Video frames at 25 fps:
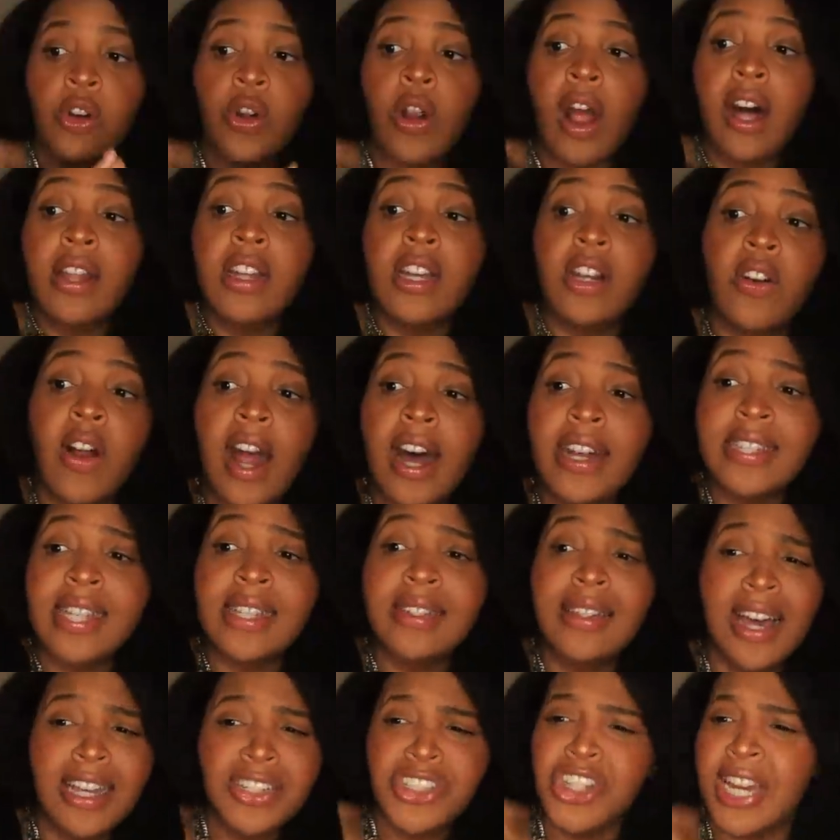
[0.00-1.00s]
Crawl across
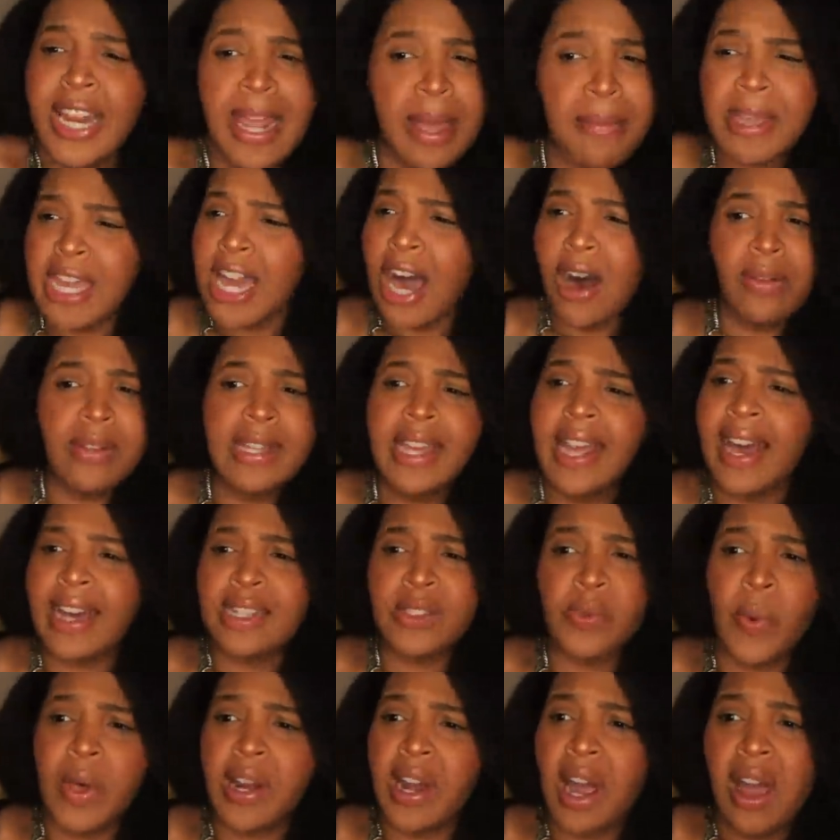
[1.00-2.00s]
and lunge at him. He only
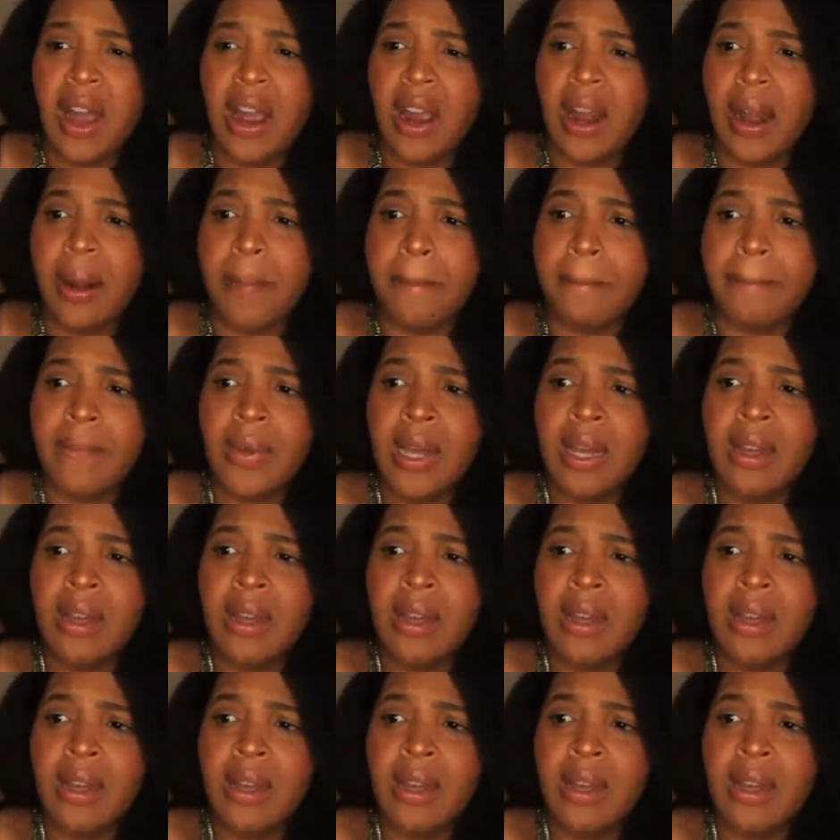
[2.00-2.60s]
has one arm.